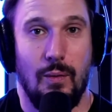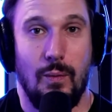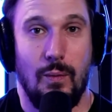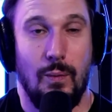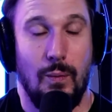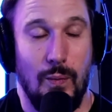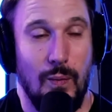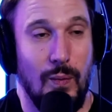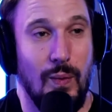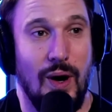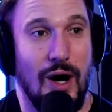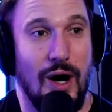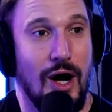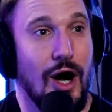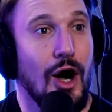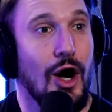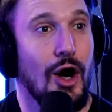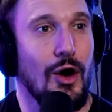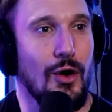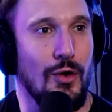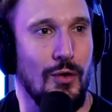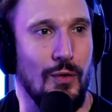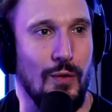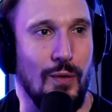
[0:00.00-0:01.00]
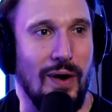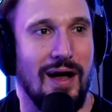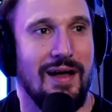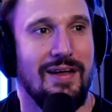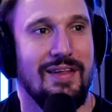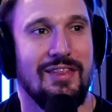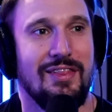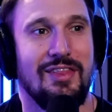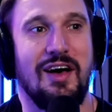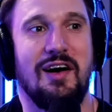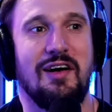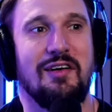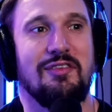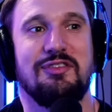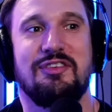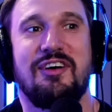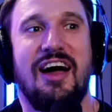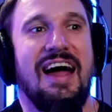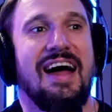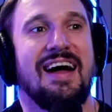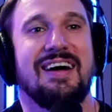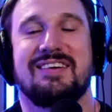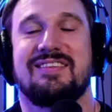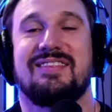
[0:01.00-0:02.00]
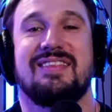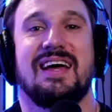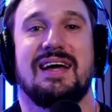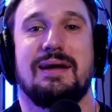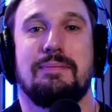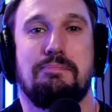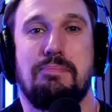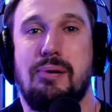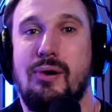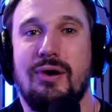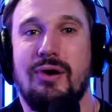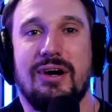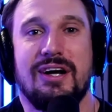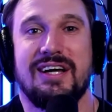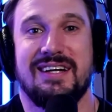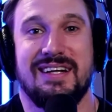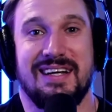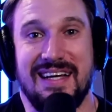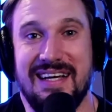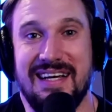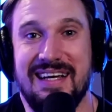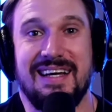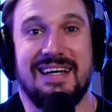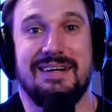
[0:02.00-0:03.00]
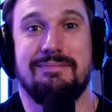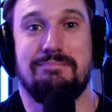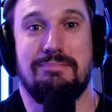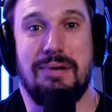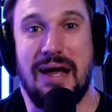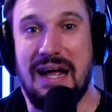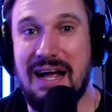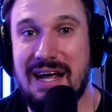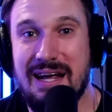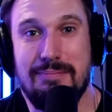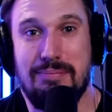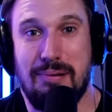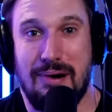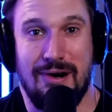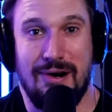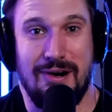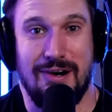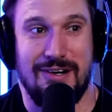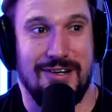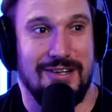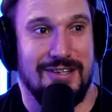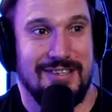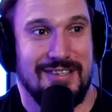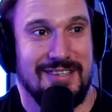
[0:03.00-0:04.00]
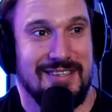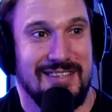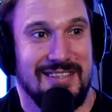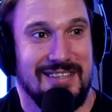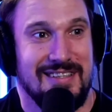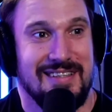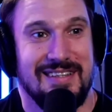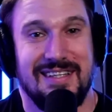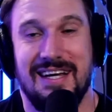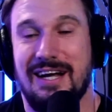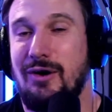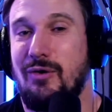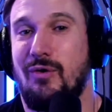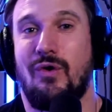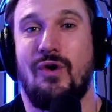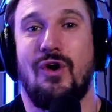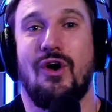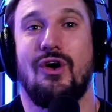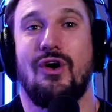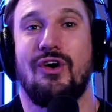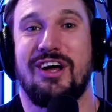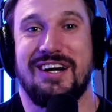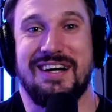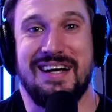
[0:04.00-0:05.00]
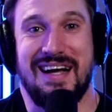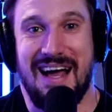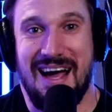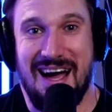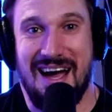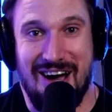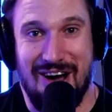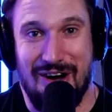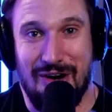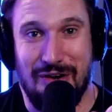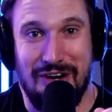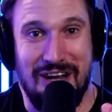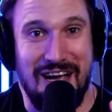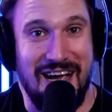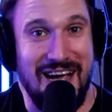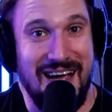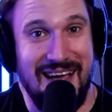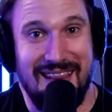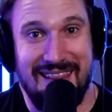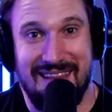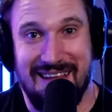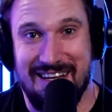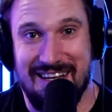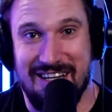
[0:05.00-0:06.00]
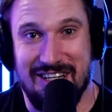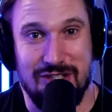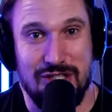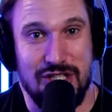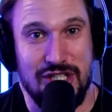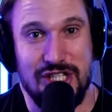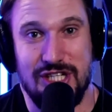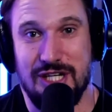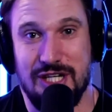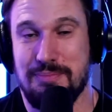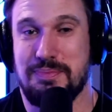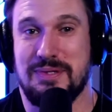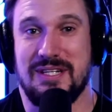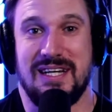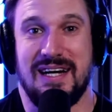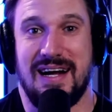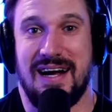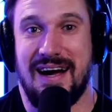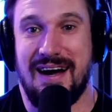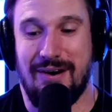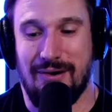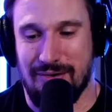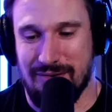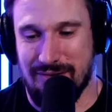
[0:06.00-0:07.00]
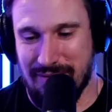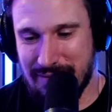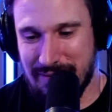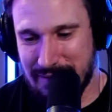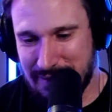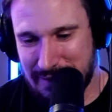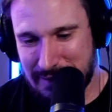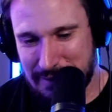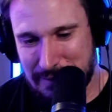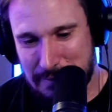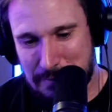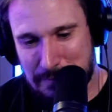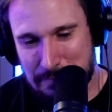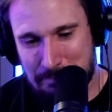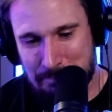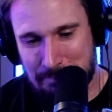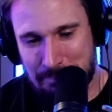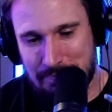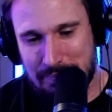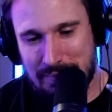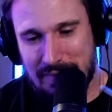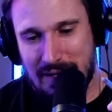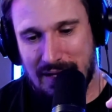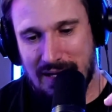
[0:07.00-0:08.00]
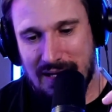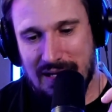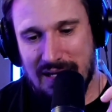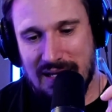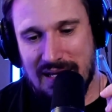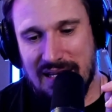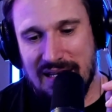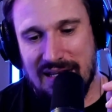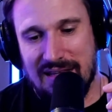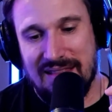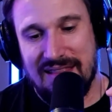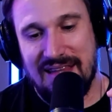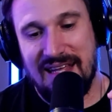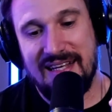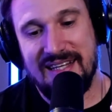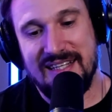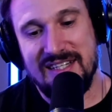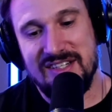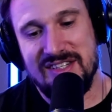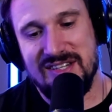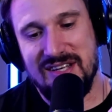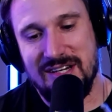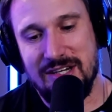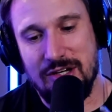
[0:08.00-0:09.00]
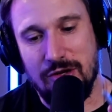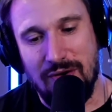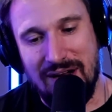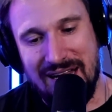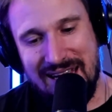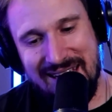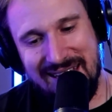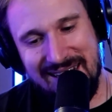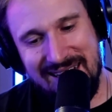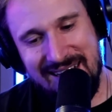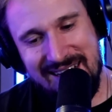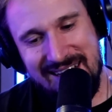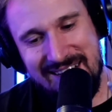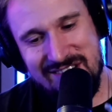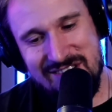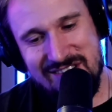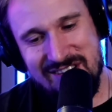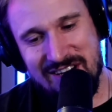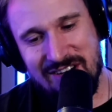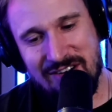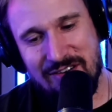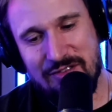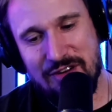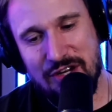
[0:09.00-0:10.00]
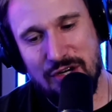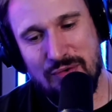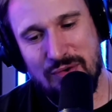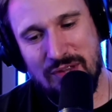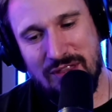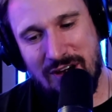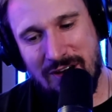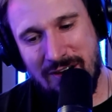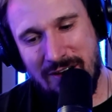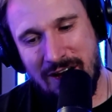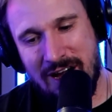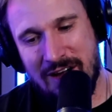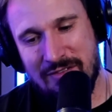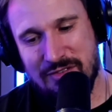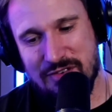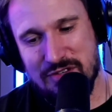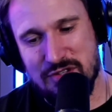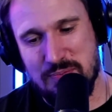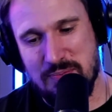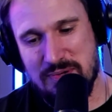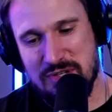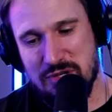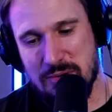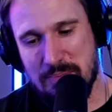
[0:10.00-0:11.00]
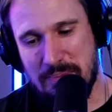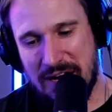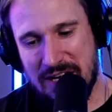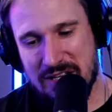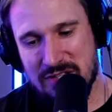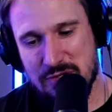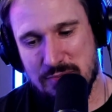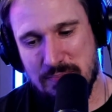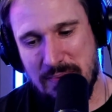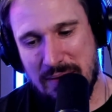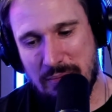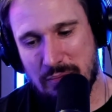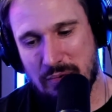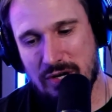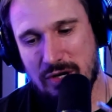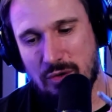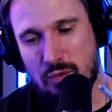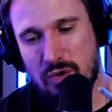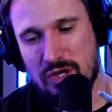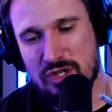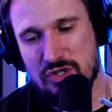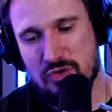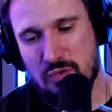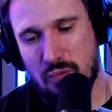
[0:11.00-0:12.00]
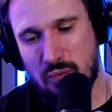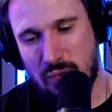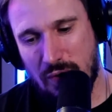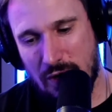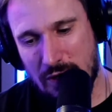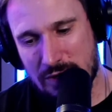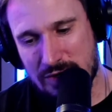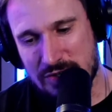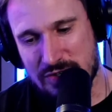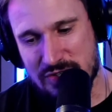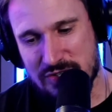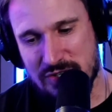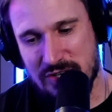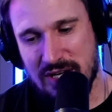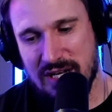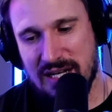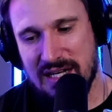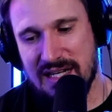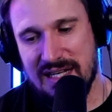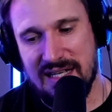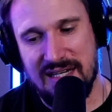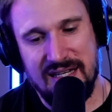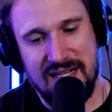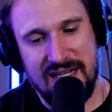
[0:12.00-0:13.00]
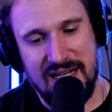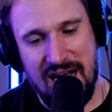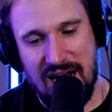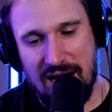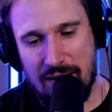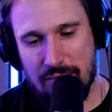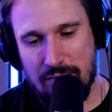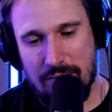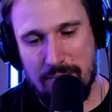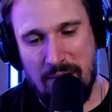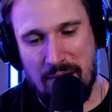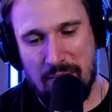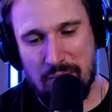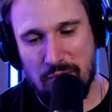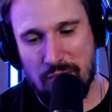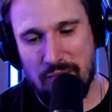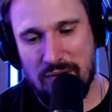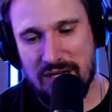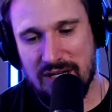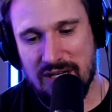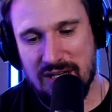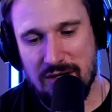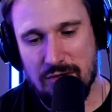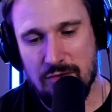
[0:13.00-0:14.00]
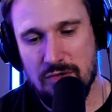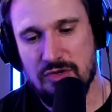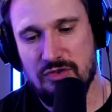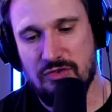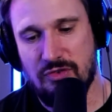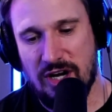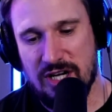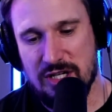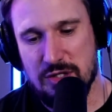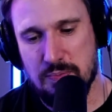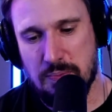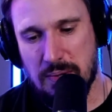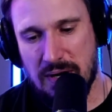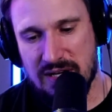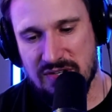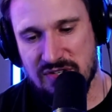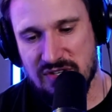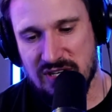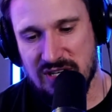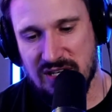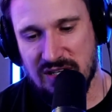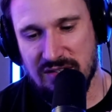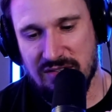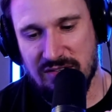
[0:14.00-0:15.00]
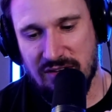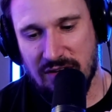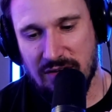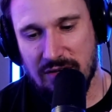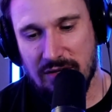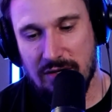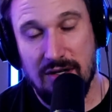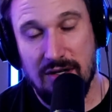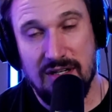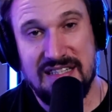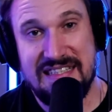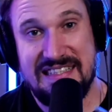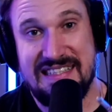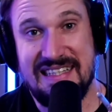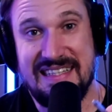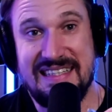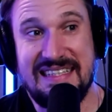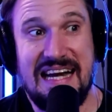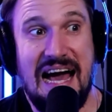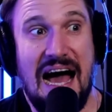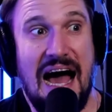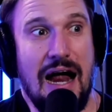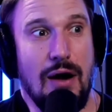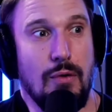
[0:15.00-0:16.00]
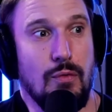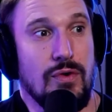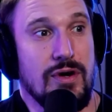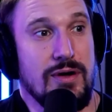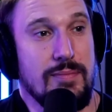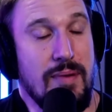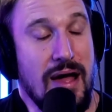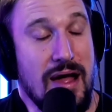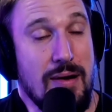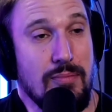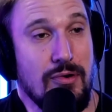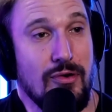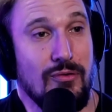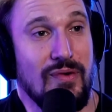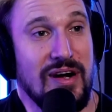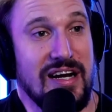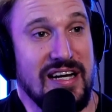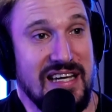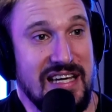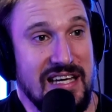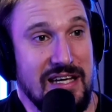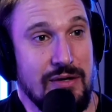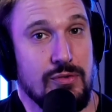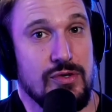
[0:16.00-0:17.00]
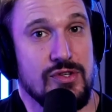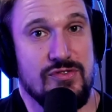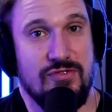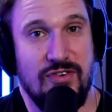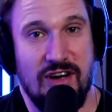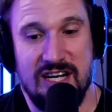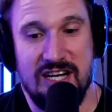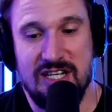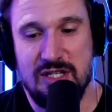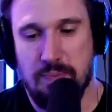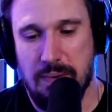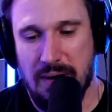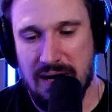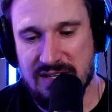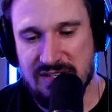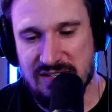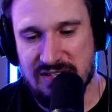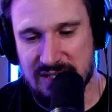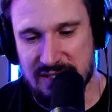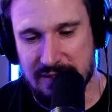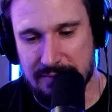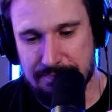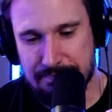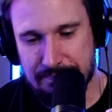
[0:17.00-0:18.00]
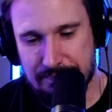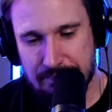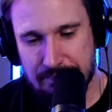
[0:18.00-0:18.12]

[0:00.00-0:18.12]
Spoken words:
Whoa! The fact they put it in paper, they wrote it down, and they shipped it out. They continue, in his interview with our office, Mr. Biden's memory was worse. He did not remember when he was vice president. Did not remember when he was vice president.